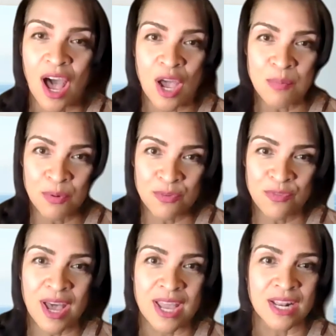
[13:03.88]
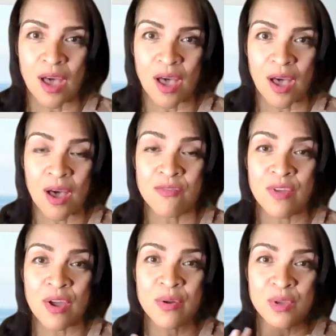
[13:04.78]
I provide a
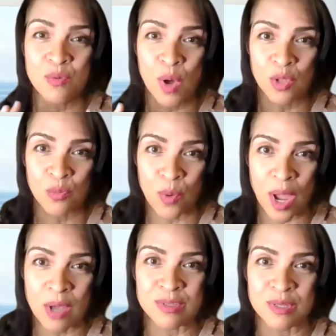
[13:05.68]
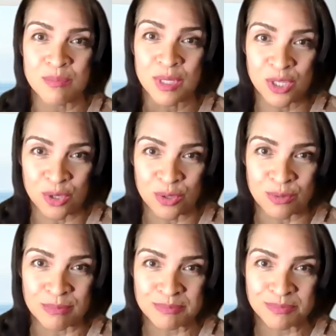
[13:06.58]
very well-rounded milieu
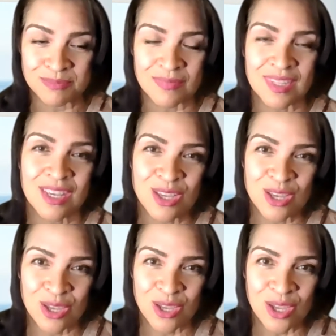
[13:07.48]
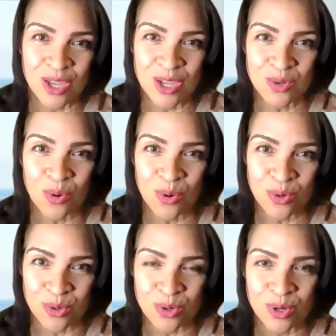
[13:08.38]
in
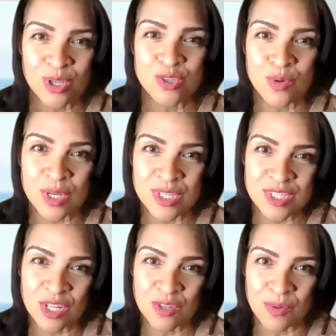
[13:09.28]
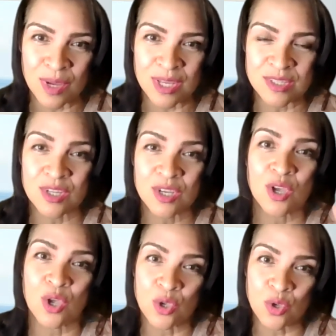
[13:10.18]
order to accelerate
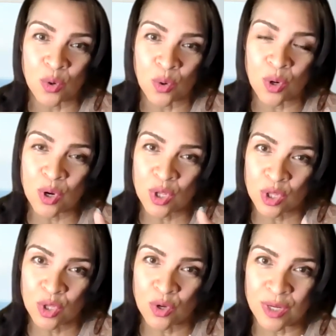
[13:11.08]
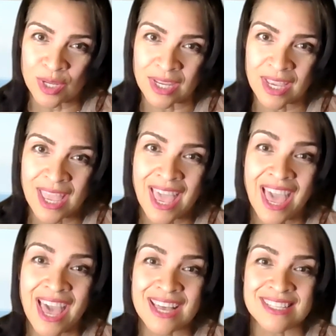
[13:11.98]
your learning
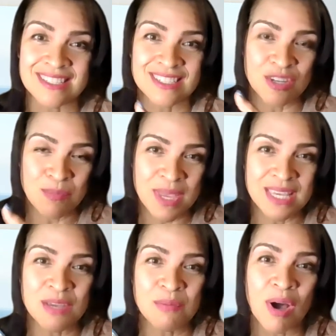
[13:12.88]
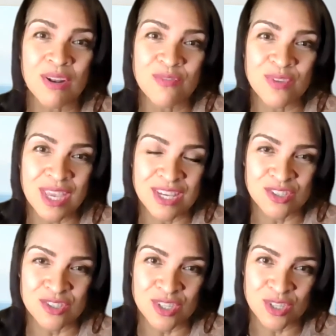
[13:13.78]
and making
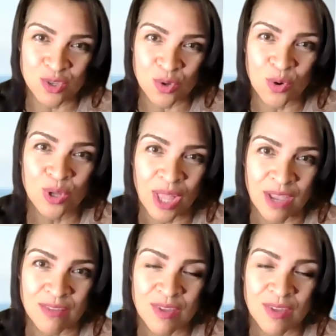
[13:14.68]
modifications in your life